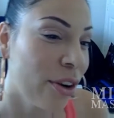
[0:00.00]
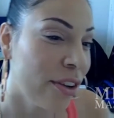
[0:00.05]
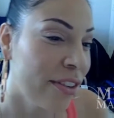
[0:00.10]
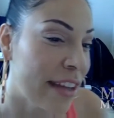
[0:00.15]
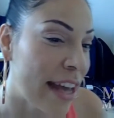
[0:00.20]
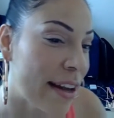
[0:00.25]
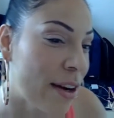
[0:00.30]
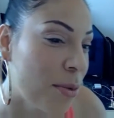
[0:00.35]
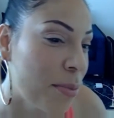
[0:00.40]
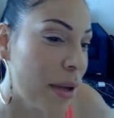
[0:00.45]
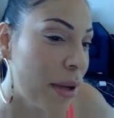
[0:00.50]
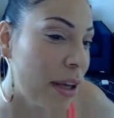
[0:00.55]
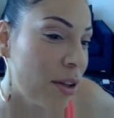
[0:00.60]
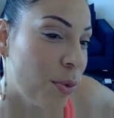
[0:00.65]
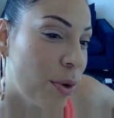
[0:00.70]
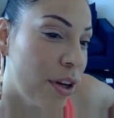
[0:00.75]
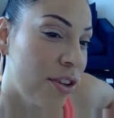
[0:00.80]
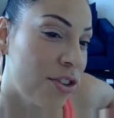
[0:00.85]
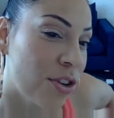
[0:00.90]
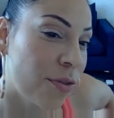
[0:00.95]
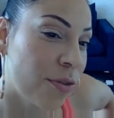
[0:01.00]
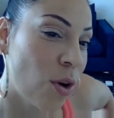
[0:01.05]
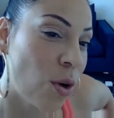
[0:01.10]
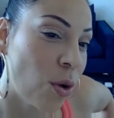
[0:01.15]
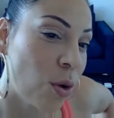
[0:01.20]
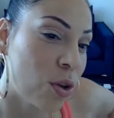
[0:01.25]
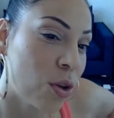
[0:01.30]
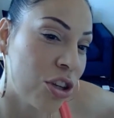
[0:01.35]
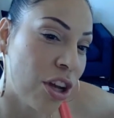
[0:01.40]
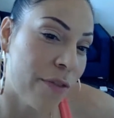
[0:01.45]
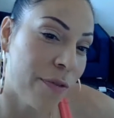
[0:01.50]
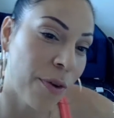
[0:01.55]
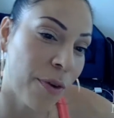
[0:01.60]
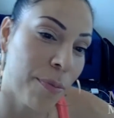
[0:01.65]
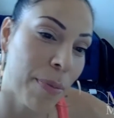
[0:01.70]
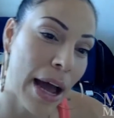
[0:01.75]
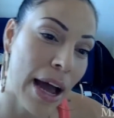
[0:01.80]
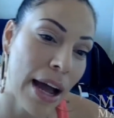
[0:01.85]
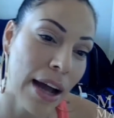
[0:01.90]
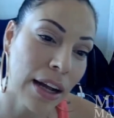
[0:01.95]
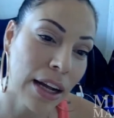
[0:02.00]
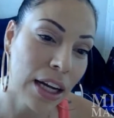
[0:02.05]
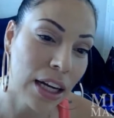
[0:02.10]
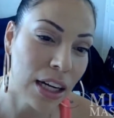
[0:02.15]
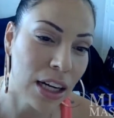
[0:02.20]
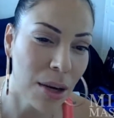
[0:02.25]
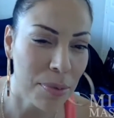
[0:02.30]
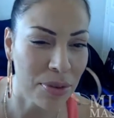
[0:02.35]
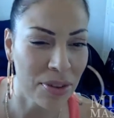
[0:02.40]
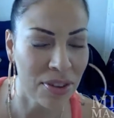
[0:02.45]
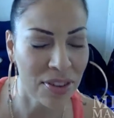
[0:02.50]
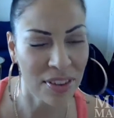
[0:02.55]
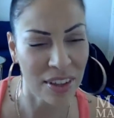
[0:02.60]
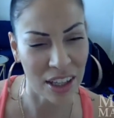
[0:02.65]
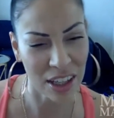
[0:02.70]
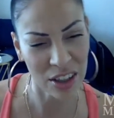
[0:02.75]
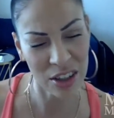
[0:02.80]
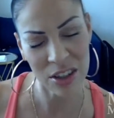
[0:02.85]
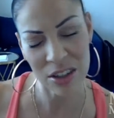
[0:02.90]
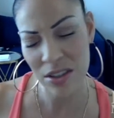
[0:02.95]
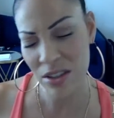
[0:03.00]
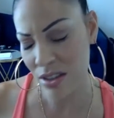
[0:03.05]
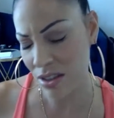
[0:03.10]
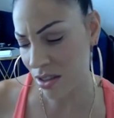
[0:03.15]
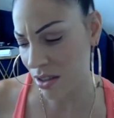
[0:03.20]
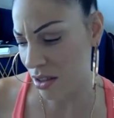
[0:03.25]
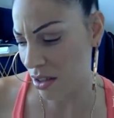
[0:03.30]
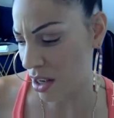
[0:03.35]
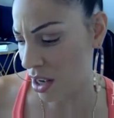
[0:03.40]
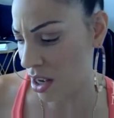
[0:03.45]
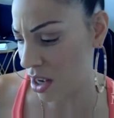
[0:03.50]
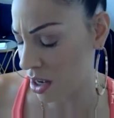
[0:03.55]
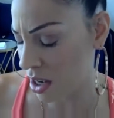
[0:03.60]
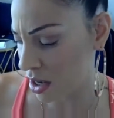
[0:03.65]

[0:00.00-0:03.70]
Chris Adelman, what is your vocal chain for backup singers?